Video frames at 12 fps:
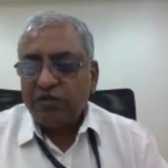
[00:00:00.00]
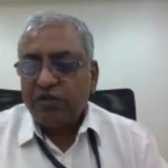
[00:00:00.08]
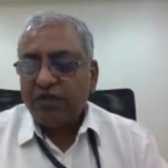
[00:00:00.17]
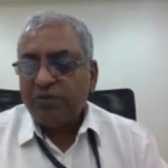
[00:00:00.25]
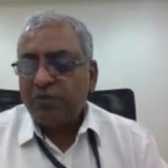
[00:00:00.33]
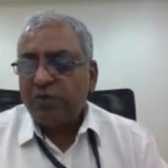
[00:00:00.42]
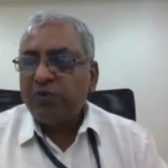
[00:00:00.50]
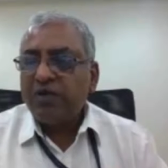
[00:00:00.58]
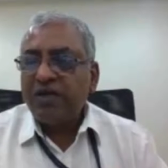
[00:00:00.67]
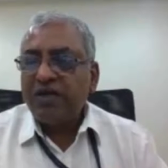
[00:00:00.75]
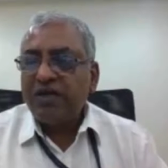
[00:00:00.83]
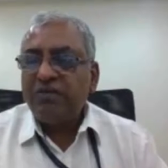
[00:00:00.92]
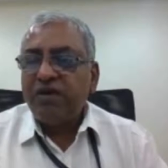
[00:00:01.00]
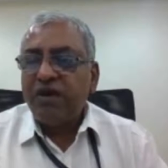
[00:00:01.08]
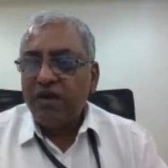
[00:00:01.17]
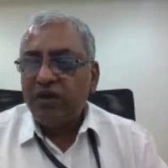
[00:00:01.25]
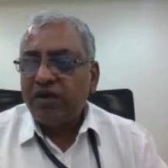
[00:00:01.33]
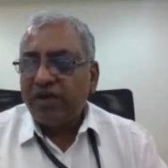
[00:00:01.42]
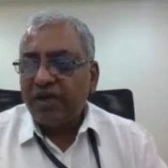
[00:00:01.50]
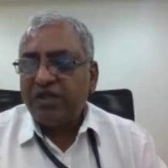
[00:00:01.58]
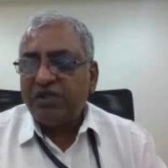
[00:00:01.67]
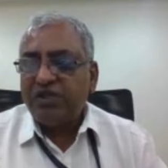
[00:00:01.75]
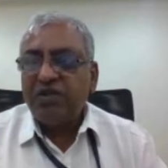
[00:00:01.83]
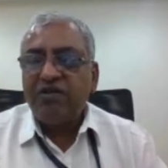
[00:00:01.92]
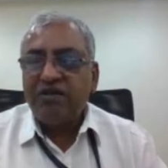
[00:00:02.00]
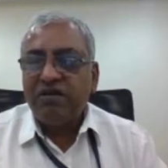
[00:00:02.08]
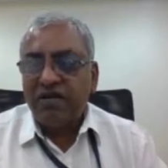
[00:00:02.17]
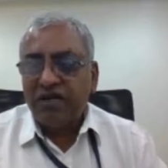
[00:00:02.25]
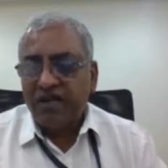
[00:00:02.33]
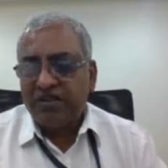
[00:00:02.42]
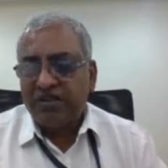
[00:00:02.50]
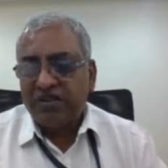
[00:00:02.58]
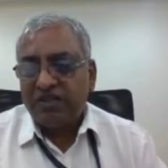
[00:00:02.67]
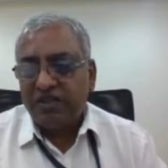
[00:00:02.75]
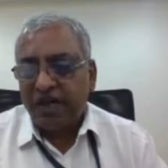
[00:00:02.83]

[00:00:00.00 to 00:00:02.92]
So this program looked at children aged